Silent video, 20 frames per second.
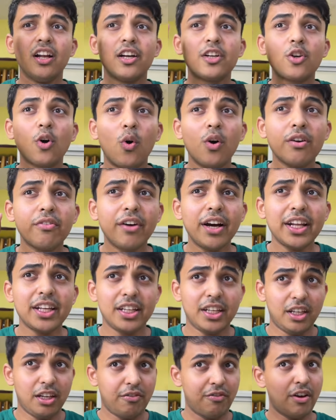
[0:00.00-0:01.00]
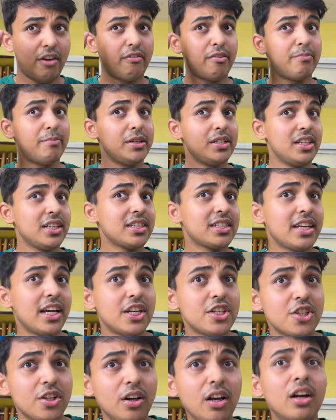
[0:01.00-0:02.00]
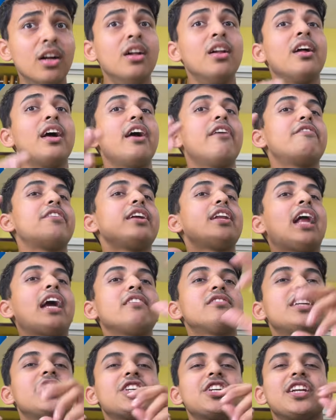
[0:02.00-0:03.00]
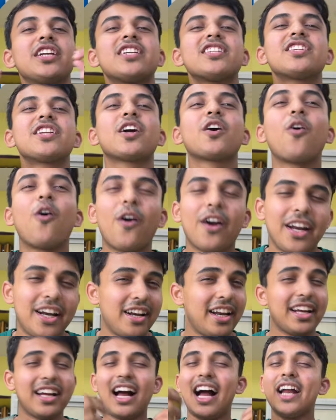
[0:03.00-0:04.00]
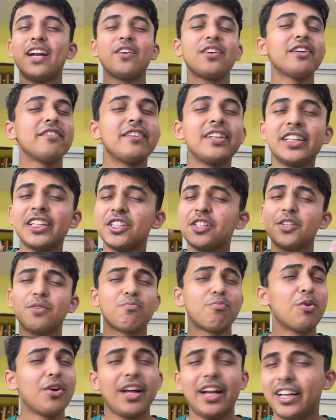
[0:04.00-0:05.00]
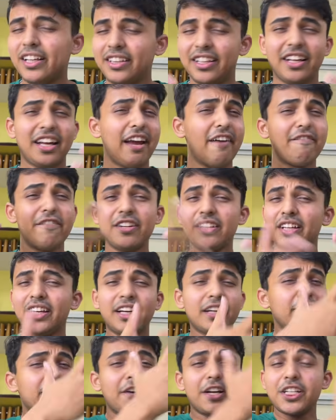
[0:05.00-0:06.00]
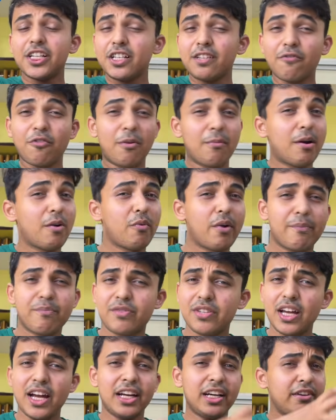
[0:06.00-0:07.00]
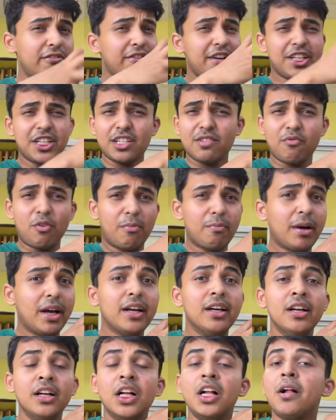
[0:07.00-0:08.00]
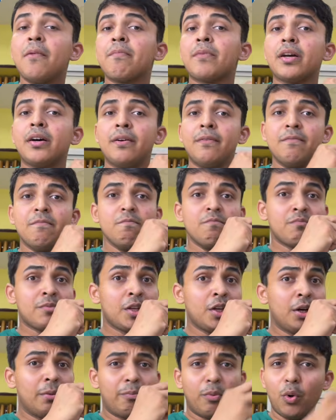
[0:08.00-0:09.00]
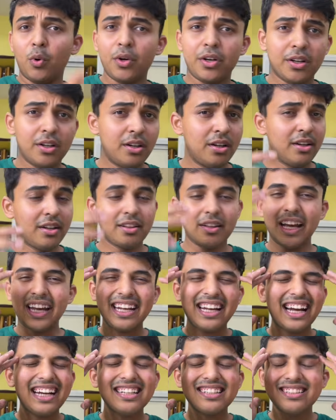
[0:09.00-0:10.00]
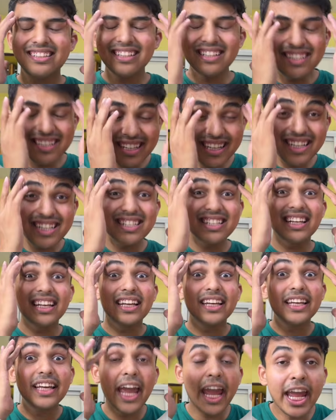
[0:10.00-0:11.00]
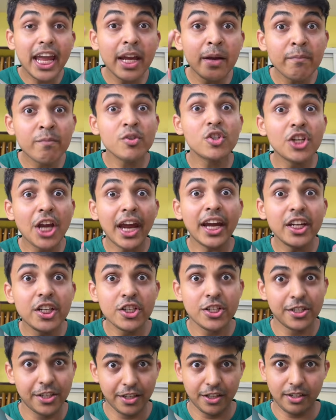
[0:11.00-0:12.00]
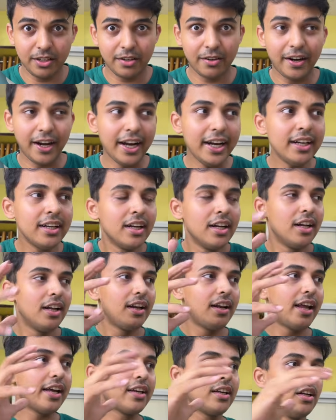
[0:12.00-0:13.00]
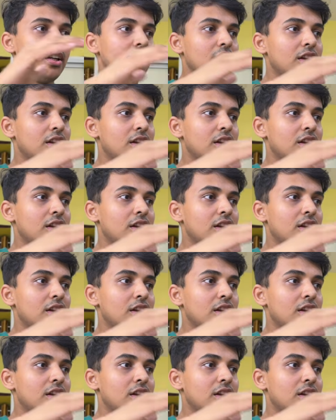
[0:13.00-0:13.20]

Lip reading: Don't worry. If you have a busy schedule, every live session is recorded. Like, I don't even need to put anything. Everything it fetches from my website. It fetches from my portal. Like, guys, this is game changer, right? Like,